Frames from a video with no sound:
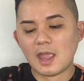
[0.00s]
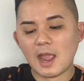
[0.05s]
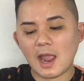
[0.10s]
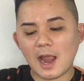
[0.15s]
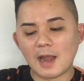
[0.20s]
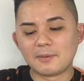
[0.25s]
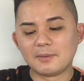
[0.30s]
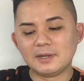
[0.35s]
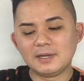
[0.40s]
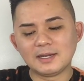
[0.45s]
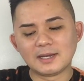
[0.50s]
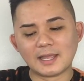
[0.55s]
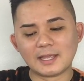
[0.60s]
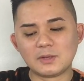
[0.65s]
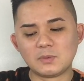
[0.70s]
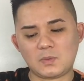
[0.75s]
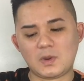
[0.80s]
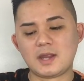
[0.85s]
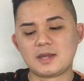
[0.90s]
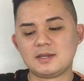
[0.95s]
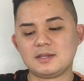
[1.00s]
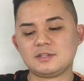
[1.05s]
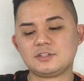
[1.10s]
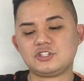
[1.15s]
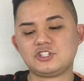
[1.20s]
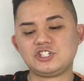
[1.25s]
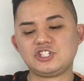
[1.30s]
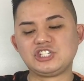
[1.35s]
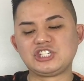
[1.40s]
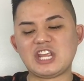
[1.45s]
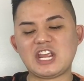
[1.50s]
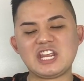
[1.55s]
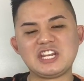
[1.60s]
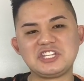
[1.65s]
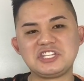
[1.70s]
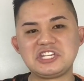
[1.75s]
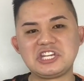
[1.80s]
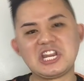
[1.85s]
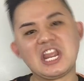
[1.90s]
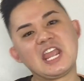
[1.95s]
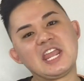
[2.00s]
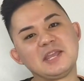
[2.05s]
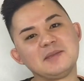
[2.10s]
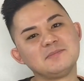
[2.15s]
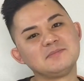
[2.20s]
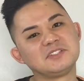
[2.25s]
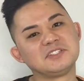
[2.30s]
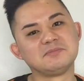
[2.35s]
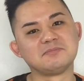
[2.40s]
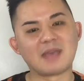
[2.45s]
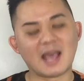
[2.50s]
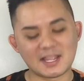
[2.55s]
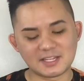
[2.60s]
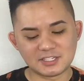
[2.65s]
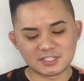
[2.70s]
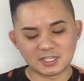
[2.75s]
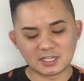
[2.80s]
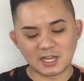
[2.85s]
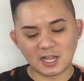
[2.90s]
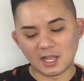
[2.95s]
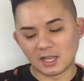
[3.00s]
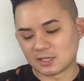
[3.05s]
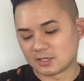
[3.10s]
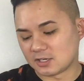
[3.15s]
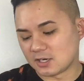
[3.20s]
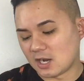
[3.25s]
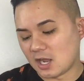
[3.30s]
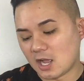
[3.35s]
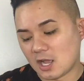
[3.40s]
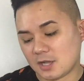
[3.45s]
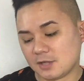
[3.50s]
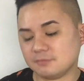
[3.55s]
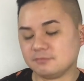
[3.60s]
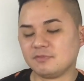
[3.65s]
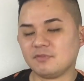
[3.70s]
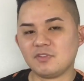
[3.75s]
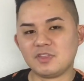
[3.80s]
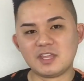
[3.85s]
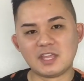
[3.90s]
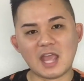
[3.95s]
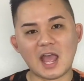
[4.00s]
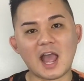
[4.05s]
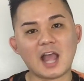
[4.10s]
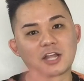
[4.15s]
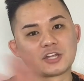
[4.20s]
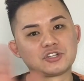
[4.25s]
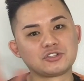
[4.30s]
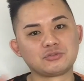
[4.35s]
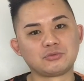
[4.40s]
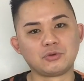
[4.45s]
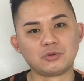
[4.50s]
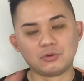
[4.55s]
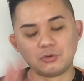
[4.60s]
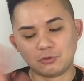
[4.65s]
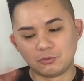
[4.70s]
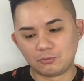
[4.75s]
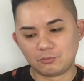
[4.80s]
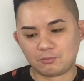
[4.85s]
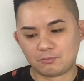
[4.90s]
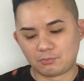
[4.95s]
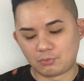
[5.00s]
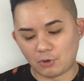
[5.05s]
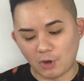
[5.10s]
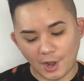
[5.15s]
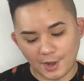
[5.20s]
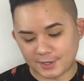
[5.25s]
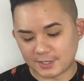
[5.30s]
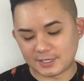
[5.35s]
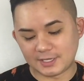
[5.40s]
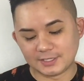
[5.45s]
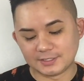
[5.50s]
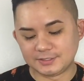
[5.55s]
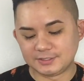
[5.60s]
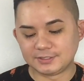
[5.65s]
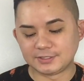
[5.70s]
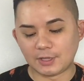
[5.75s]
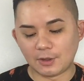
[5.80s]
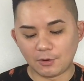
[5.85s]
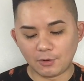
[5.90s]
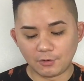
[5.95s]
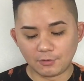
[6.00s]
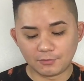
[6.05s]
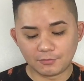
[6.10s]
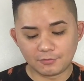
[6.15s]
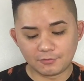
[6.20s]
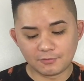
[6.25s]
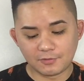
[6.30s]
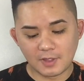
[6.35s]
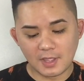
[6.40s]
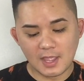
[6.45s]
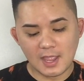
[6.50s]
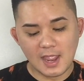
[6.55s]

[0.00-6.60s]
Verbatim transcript: I really like when shade names match the color of the actual product itself.